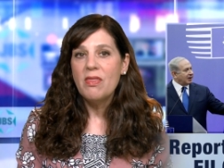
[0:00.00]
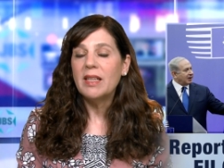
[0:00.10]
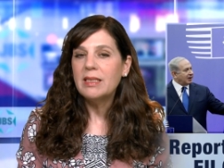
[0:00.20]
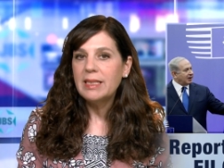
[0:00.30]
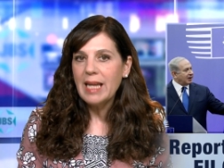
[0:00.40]

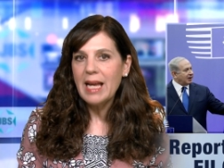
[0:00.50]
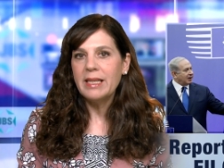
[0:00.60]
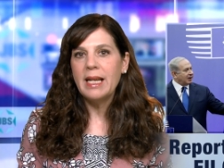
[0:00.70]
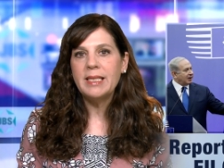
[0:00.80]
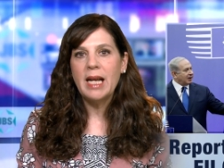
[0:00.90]
that
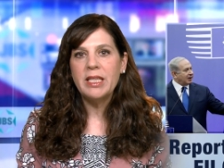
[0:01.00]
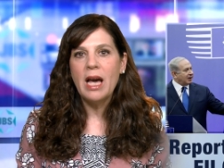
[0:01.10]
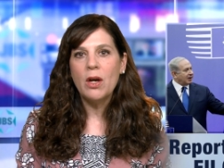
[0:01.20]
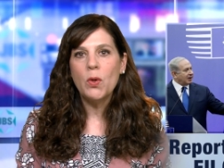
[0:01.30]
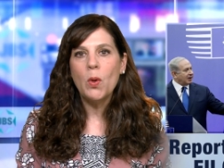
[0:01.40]
said
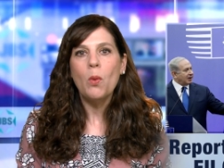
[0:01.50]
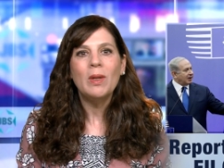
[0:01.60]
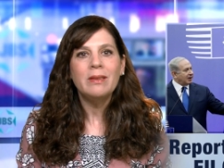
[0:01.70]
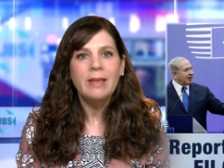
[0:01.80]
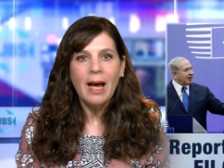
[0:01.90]
Netanyahu
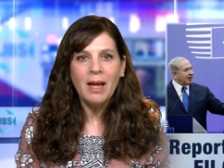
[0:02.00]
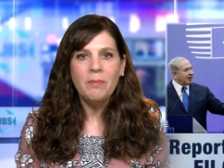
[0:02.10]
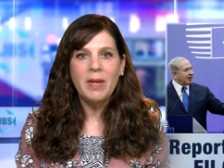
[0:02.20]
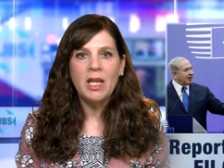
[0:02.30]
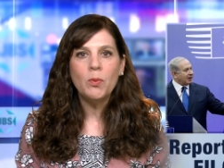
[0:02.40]
will
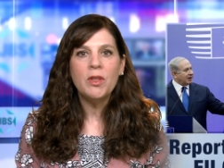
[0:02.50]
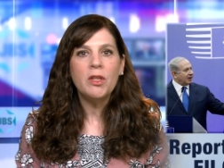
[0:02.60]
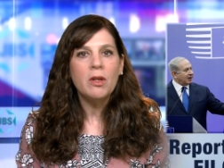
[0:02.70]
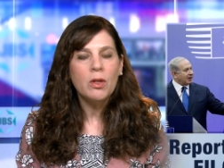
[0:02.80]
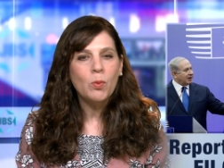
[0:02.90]
not meet with,